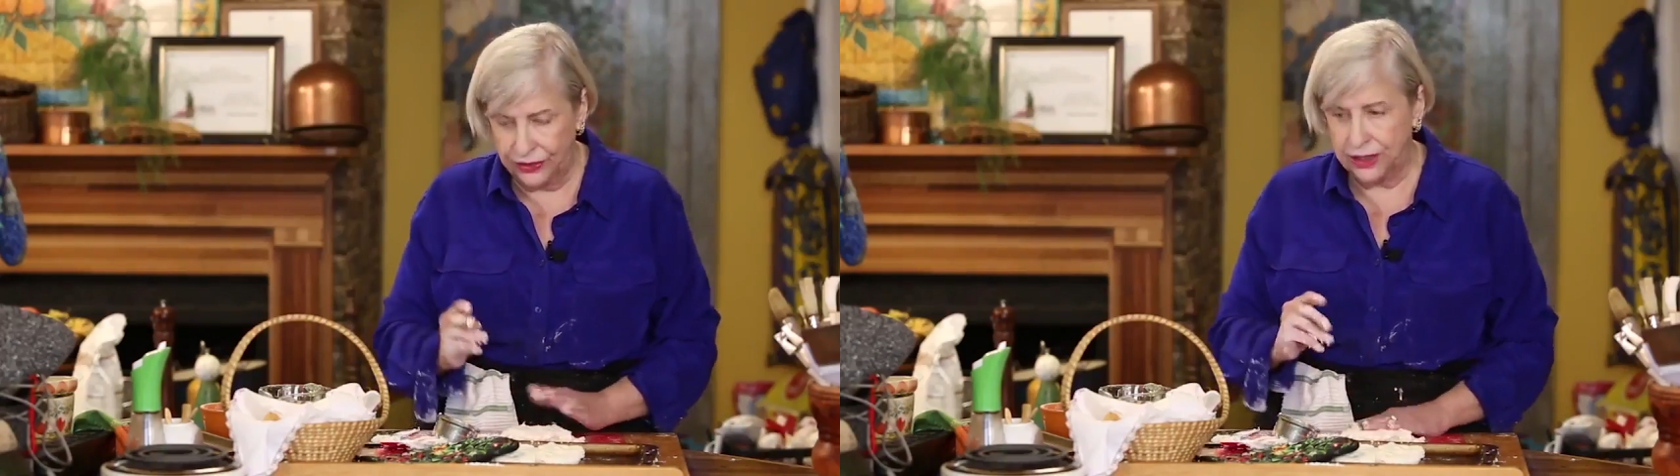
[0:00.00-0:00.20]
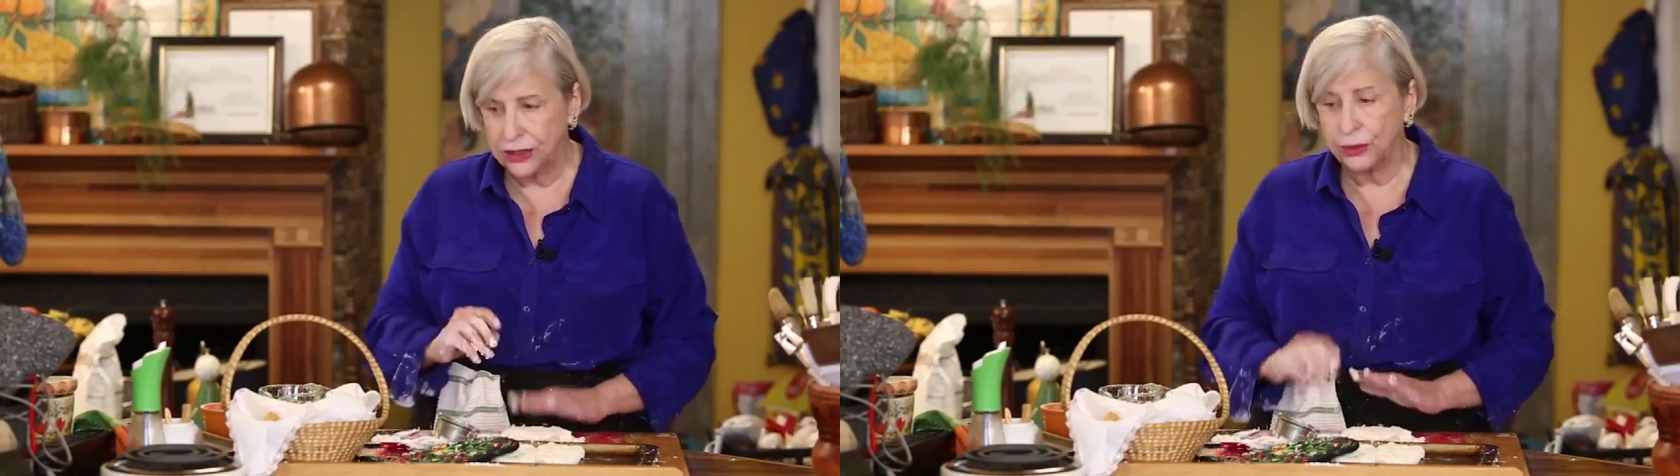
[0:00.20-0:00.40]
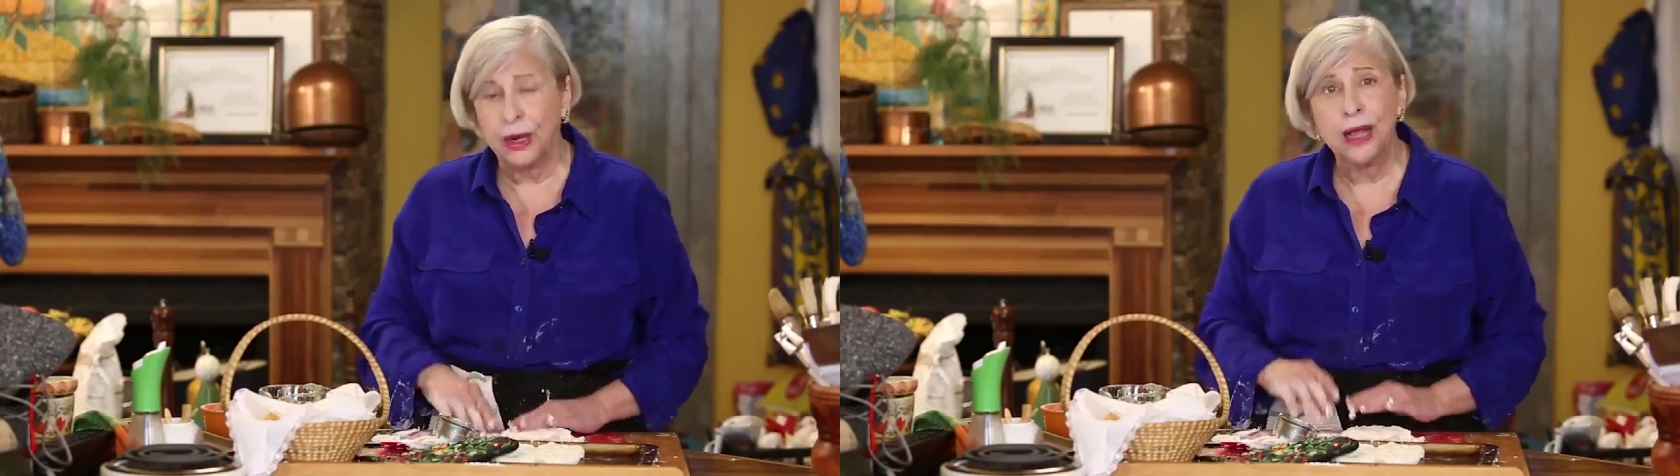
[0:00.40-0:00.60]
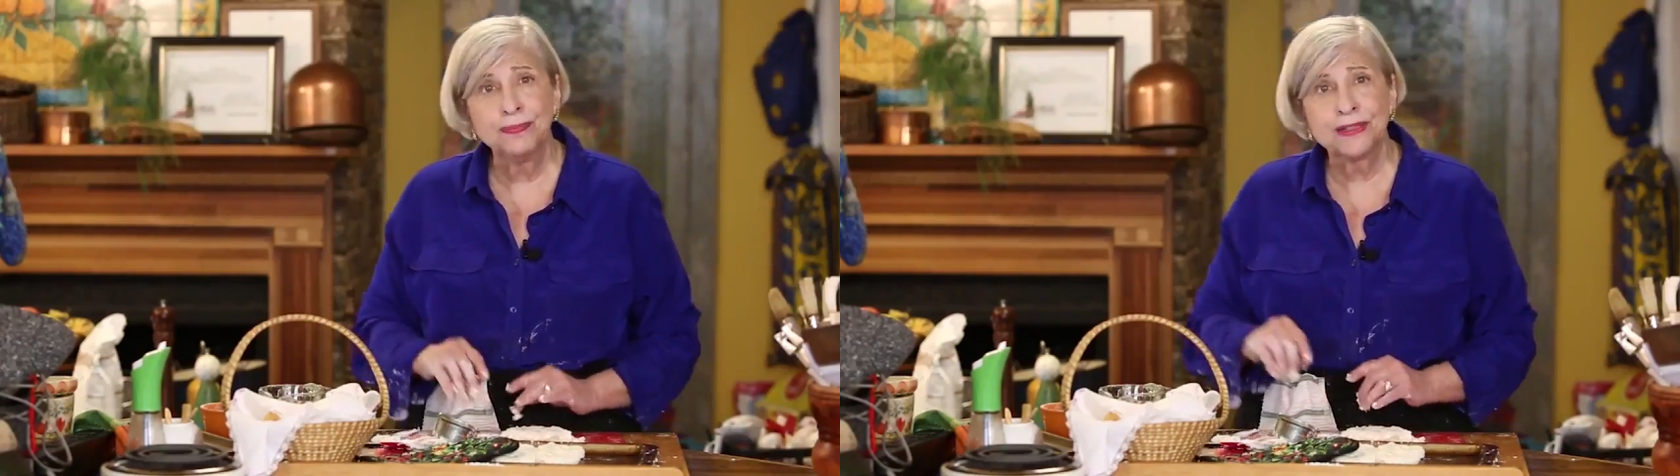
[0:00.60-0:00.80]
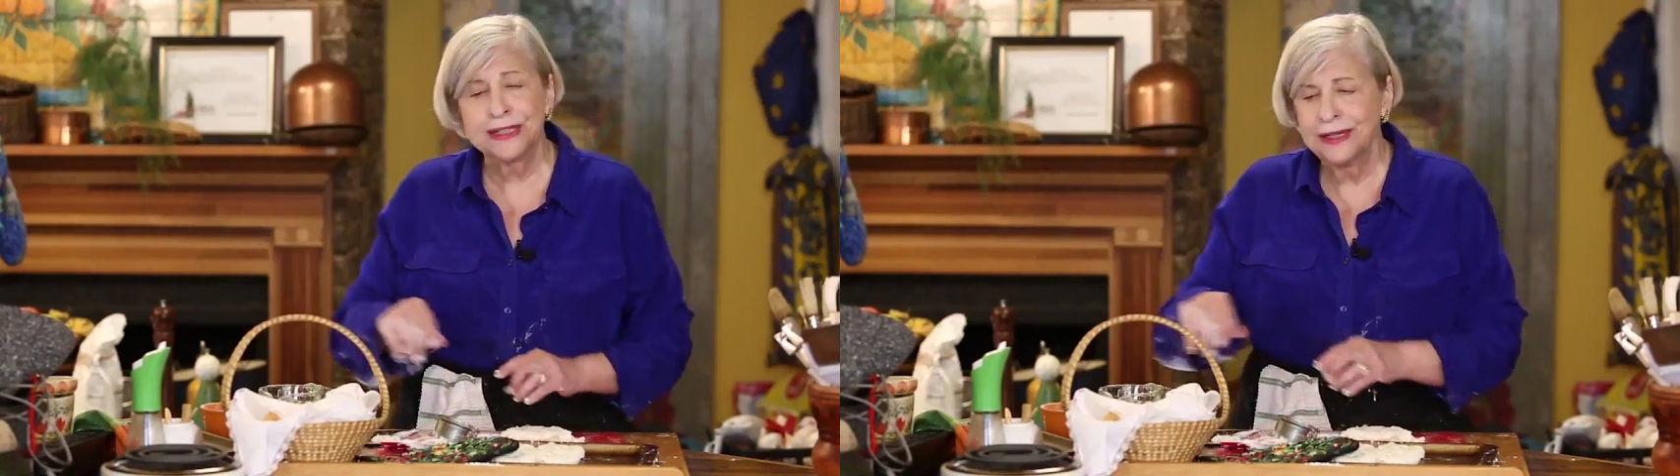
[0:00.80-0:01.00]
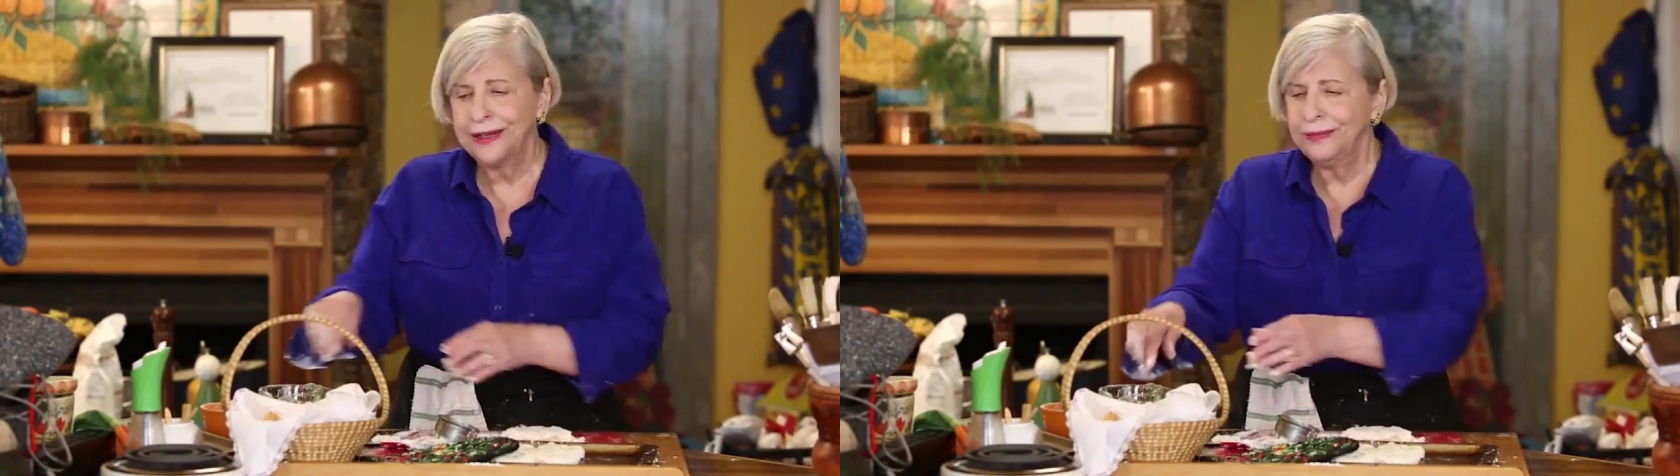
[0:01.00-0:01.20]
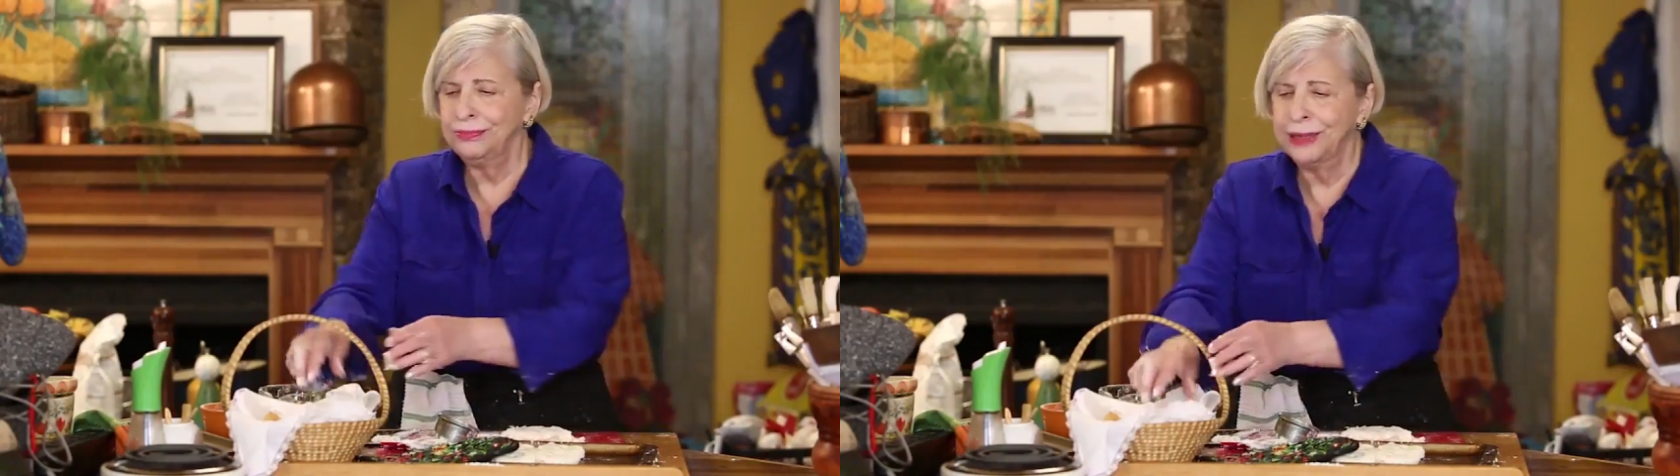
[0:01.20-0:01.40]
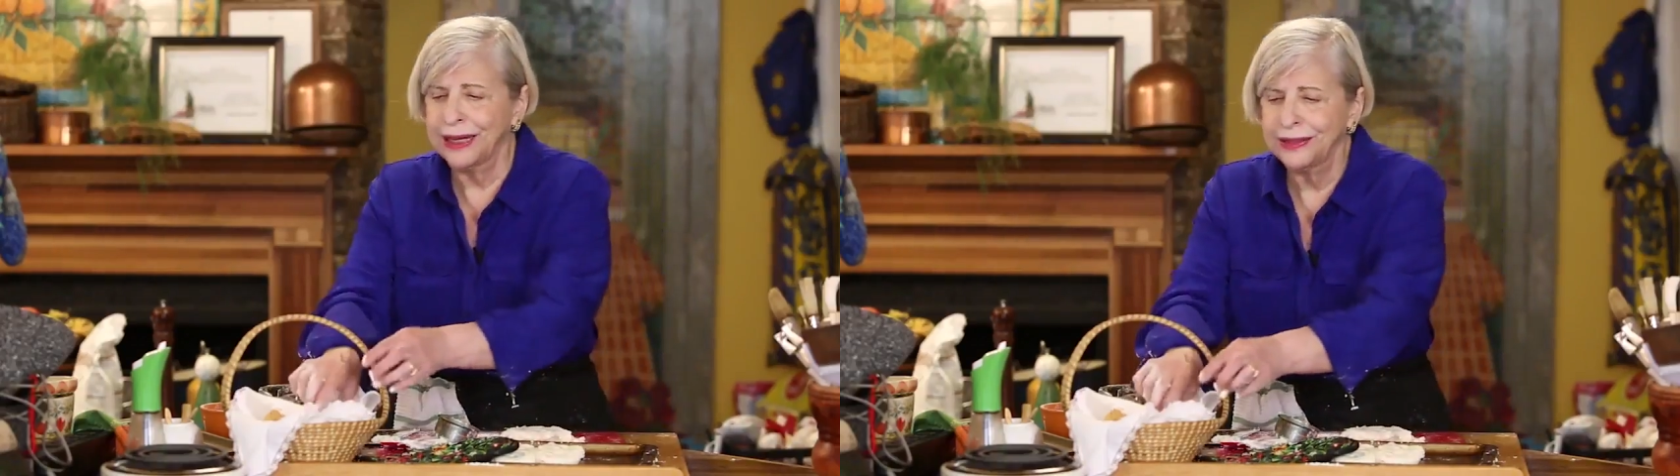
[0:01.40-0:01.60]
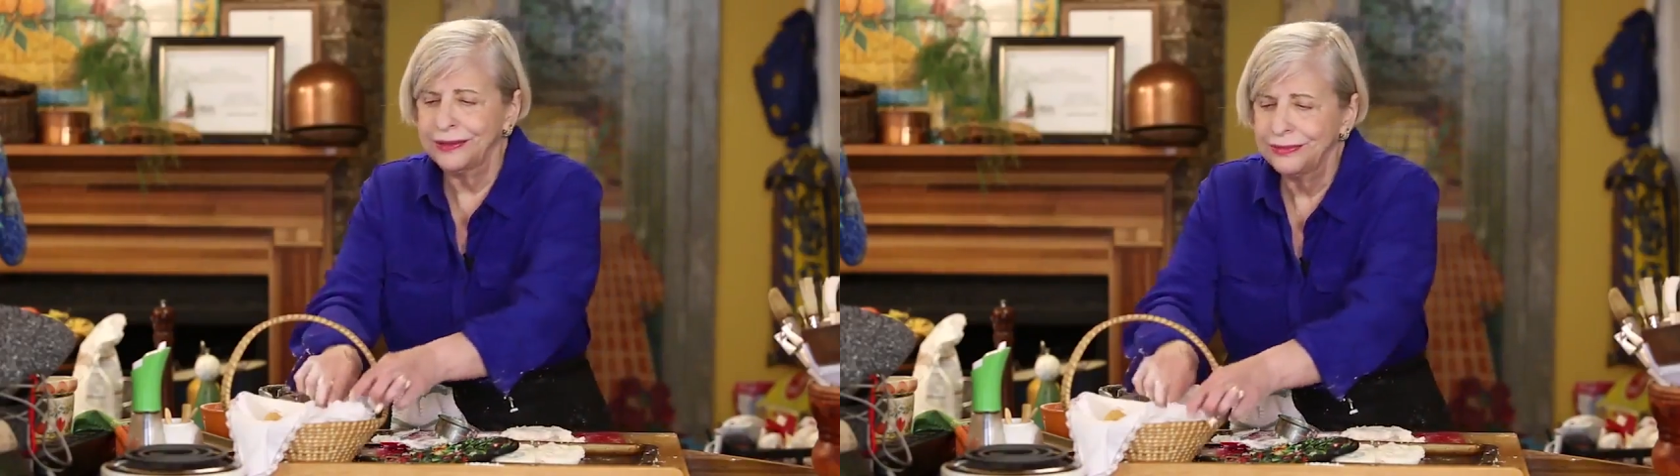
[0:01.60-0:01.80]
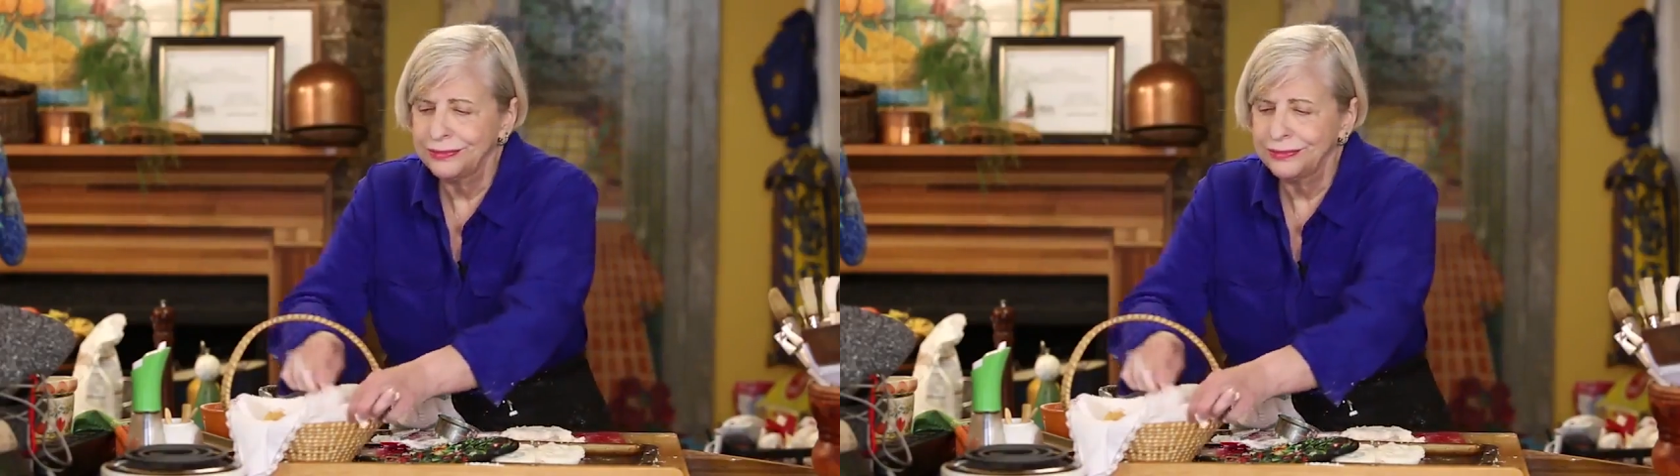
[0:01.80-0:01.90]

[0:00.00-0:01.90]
of these scraps, but